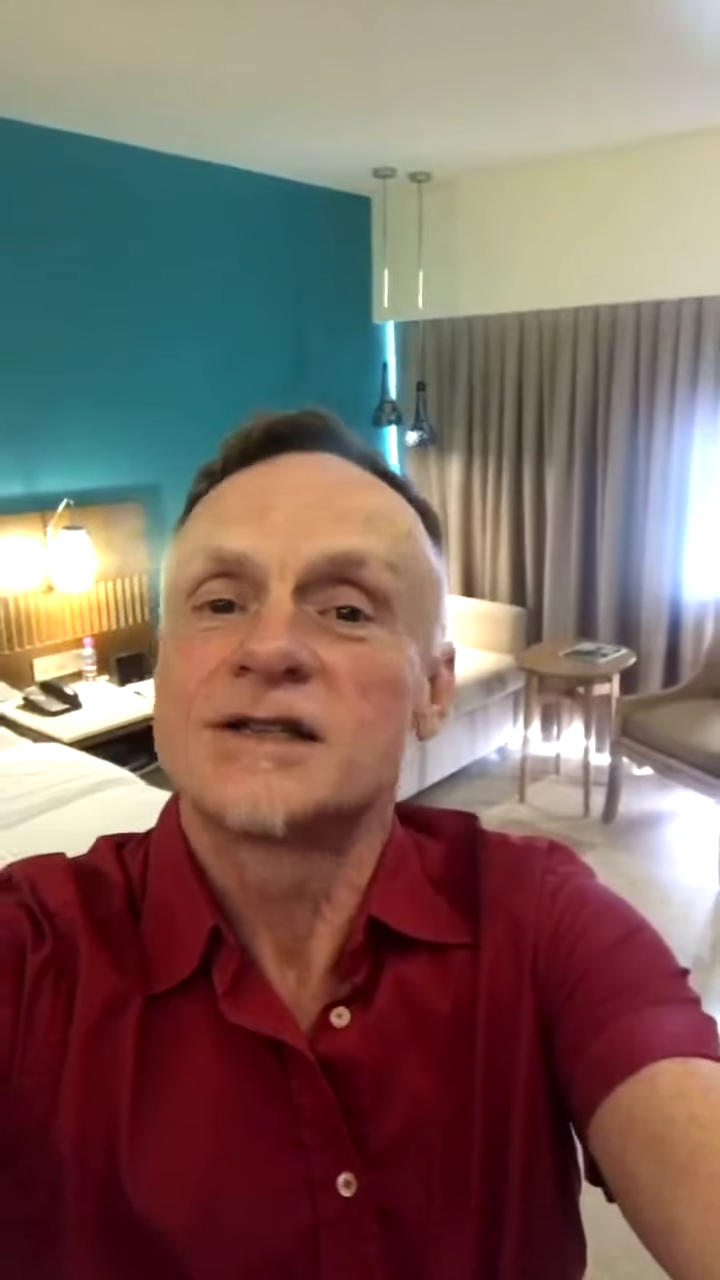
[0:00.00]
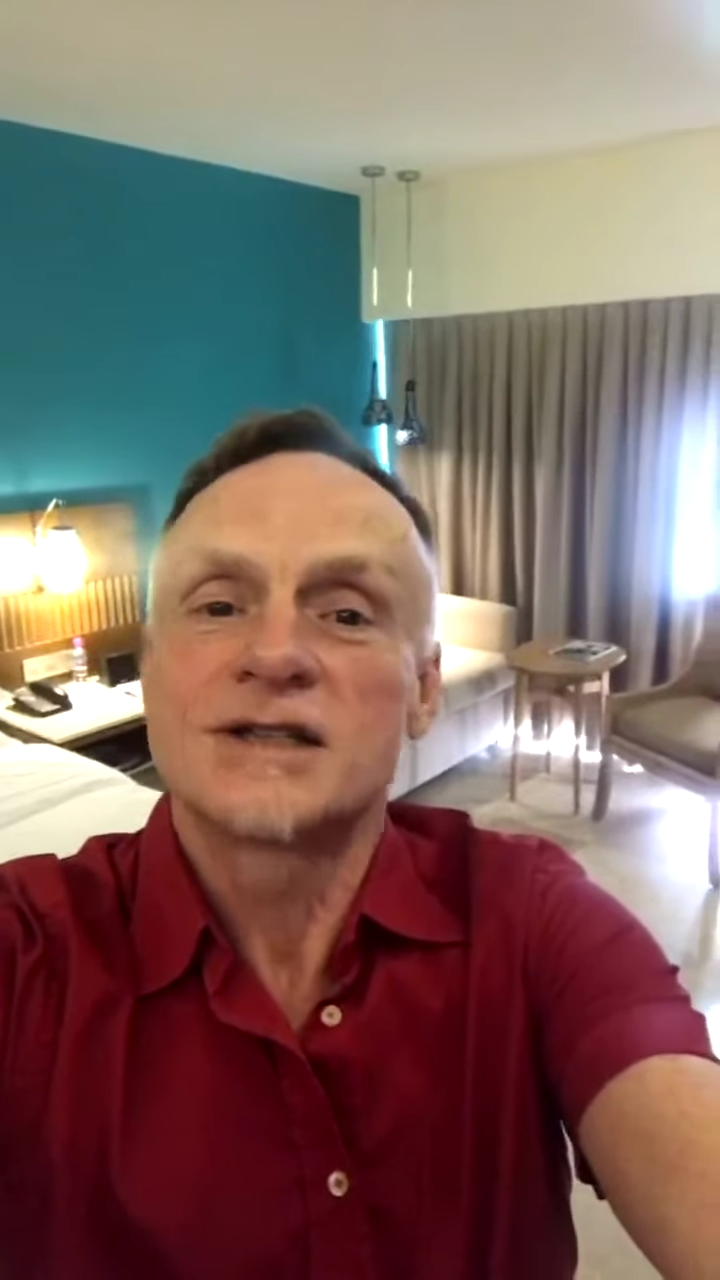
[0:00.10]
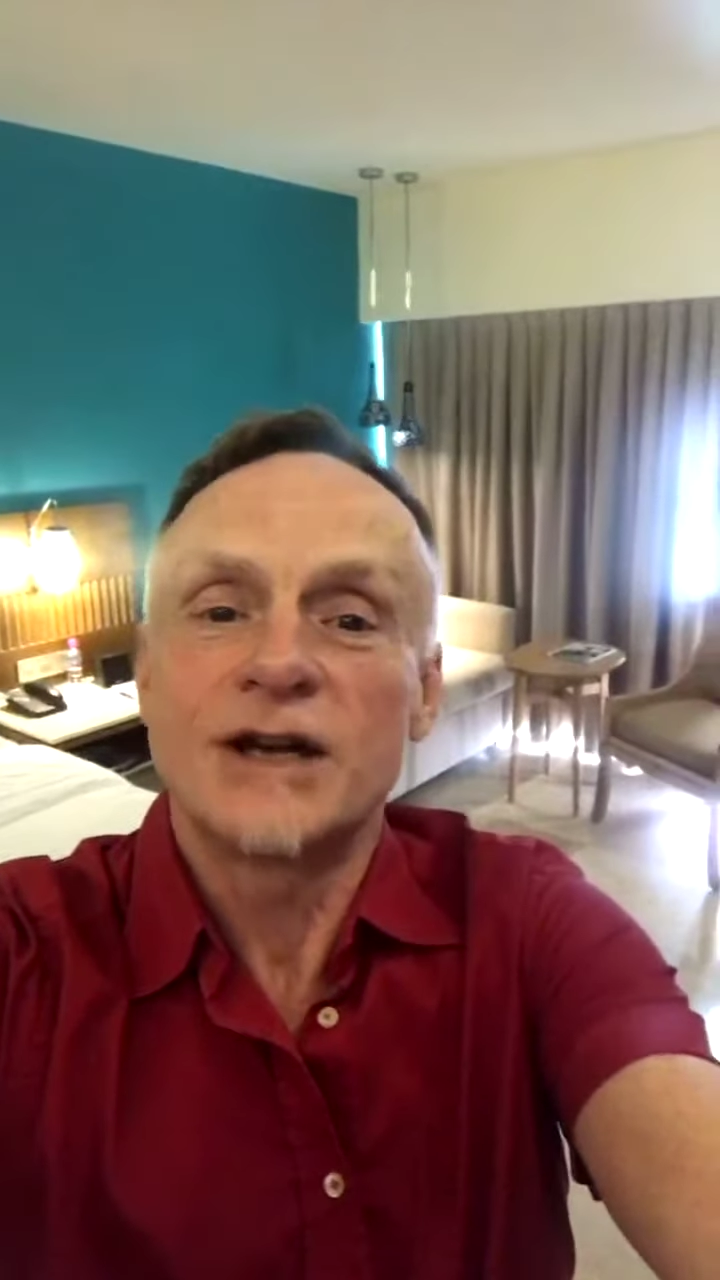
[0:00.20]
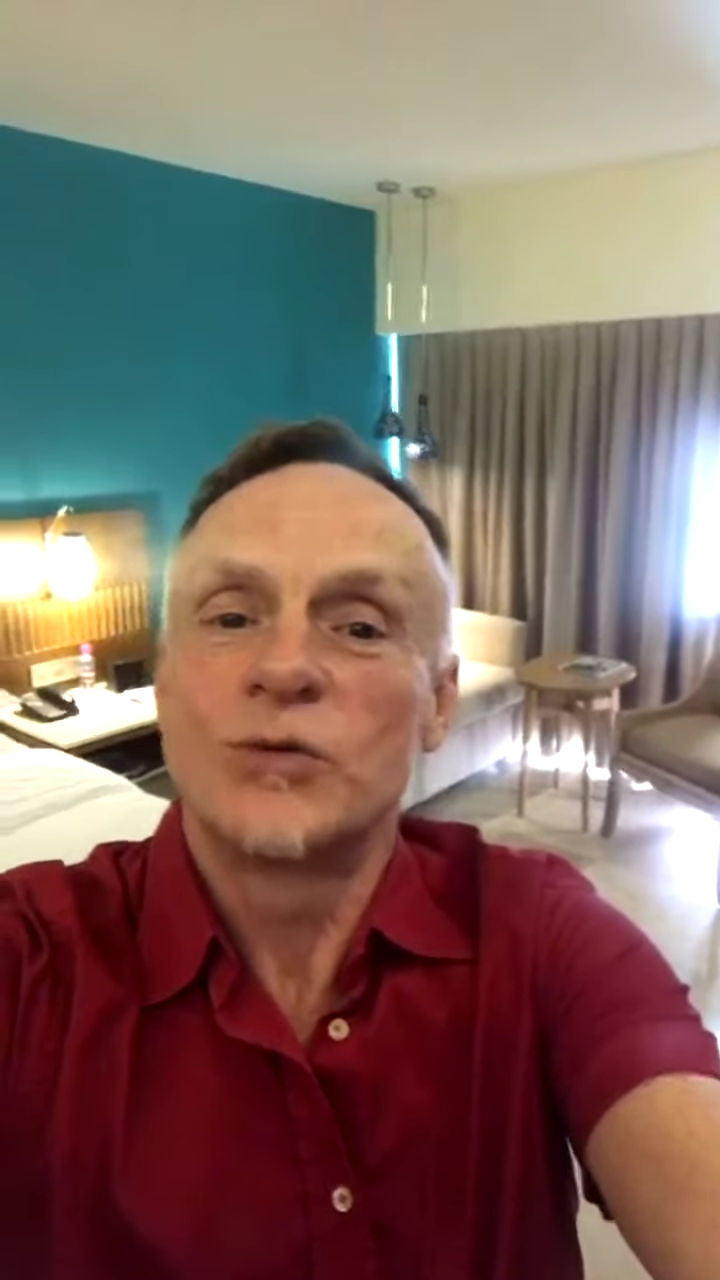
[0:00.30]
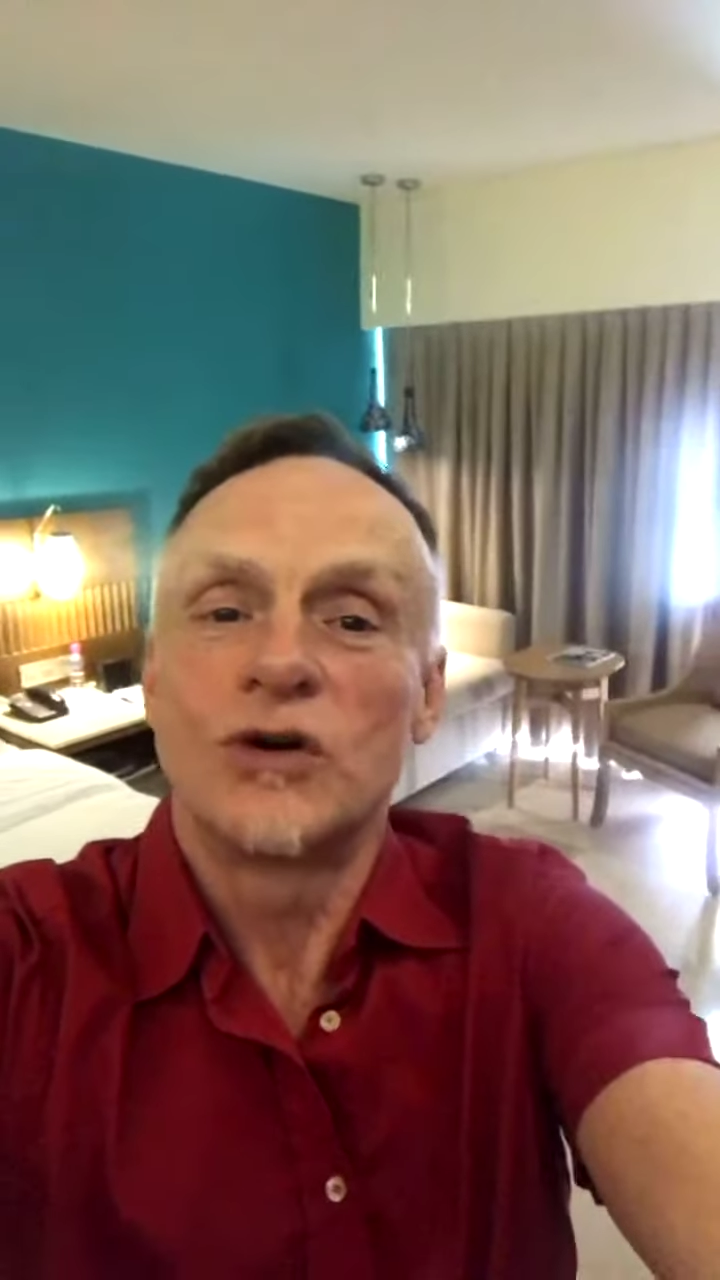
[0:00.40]
and
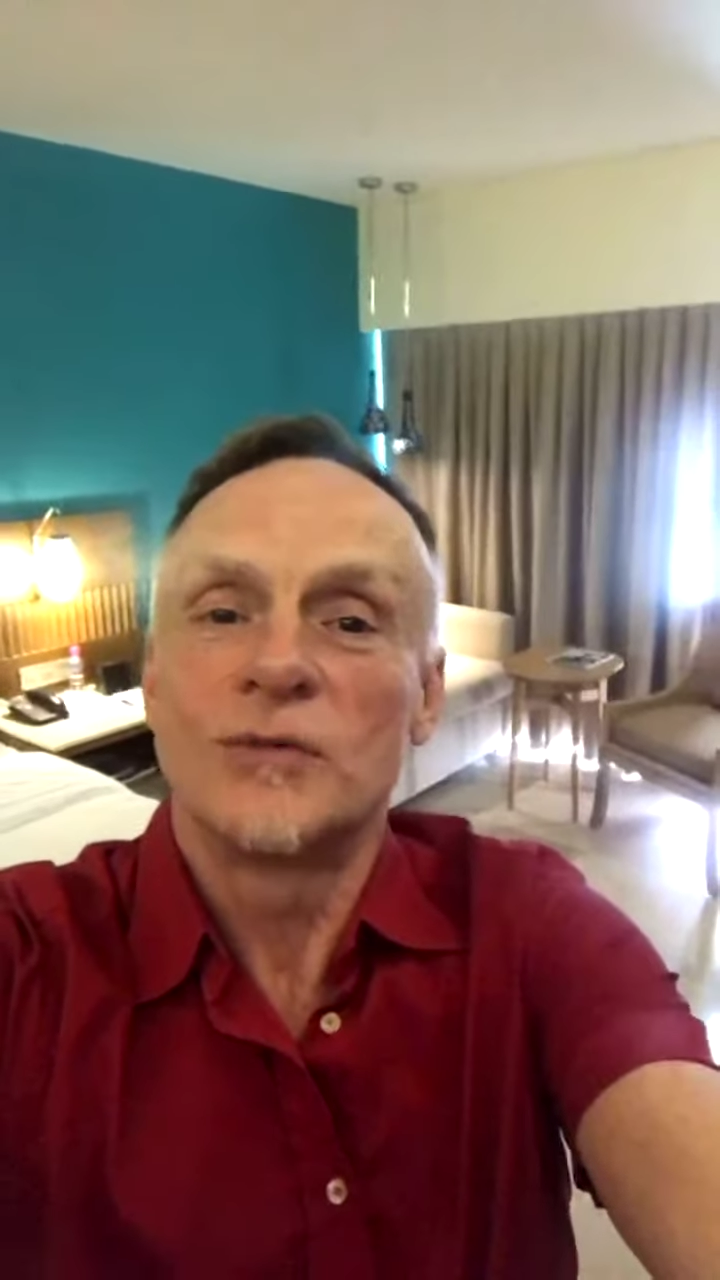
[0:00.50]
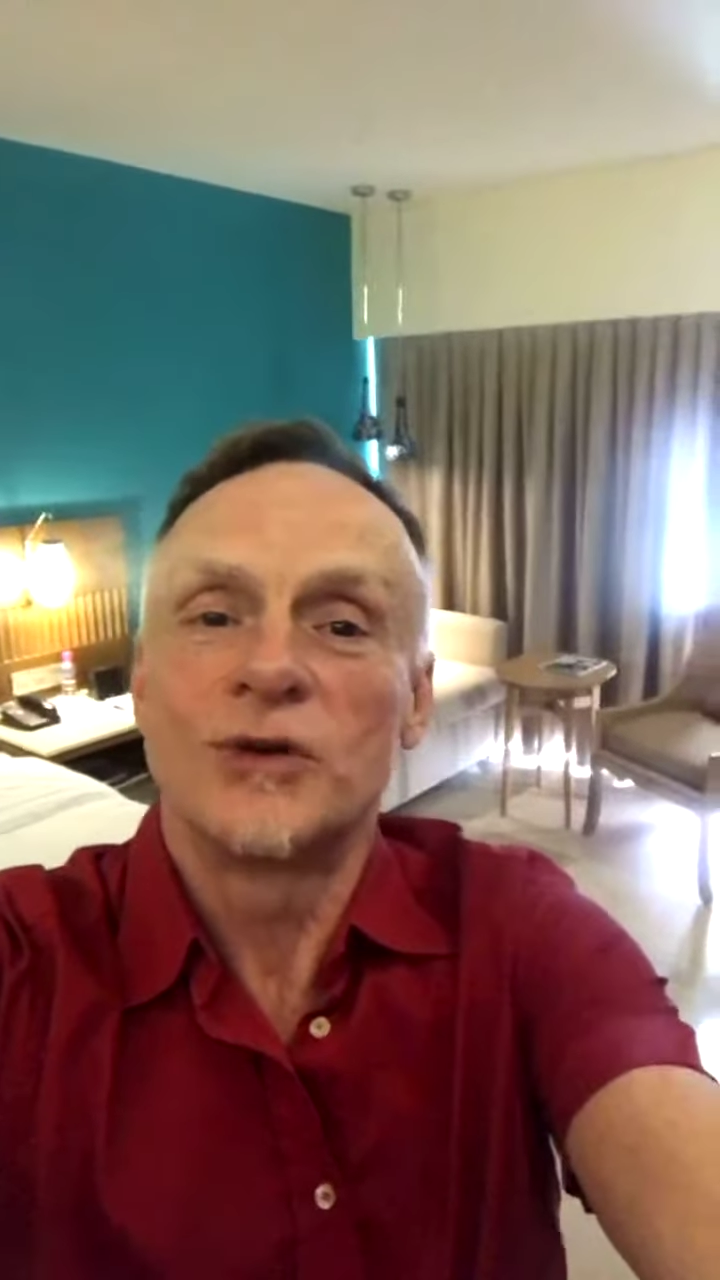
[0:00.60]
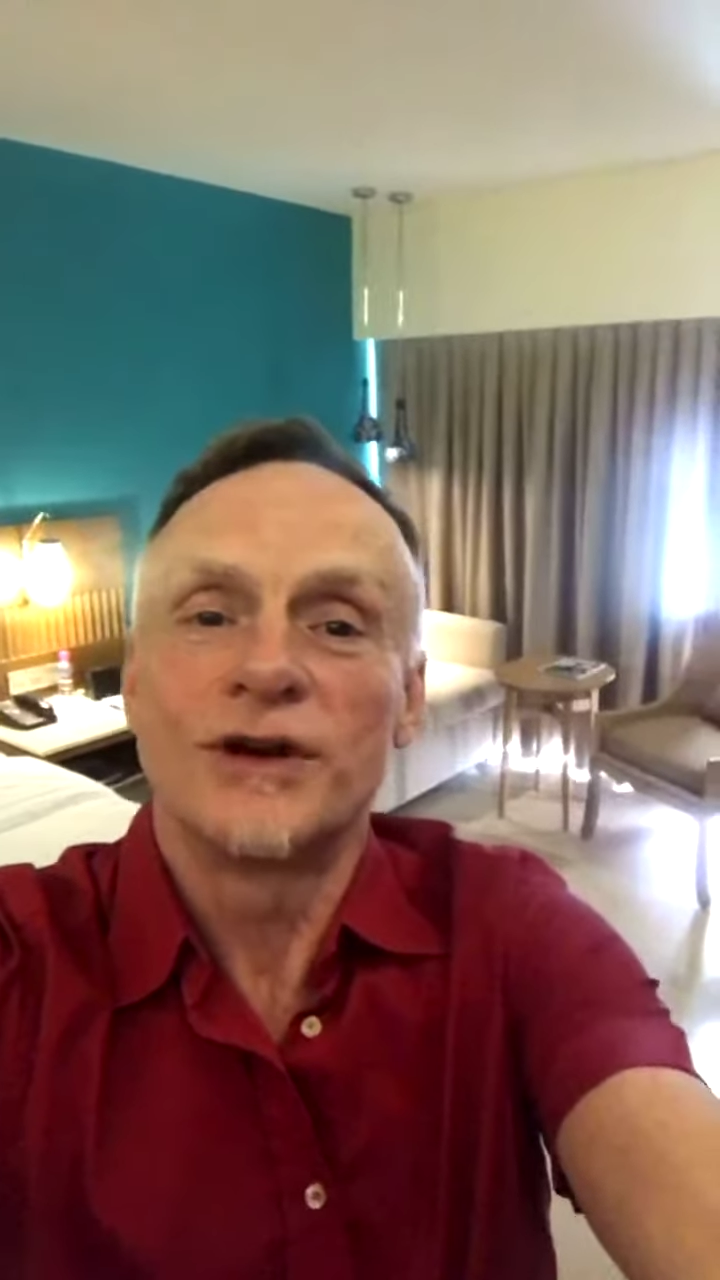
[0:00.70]
stay warm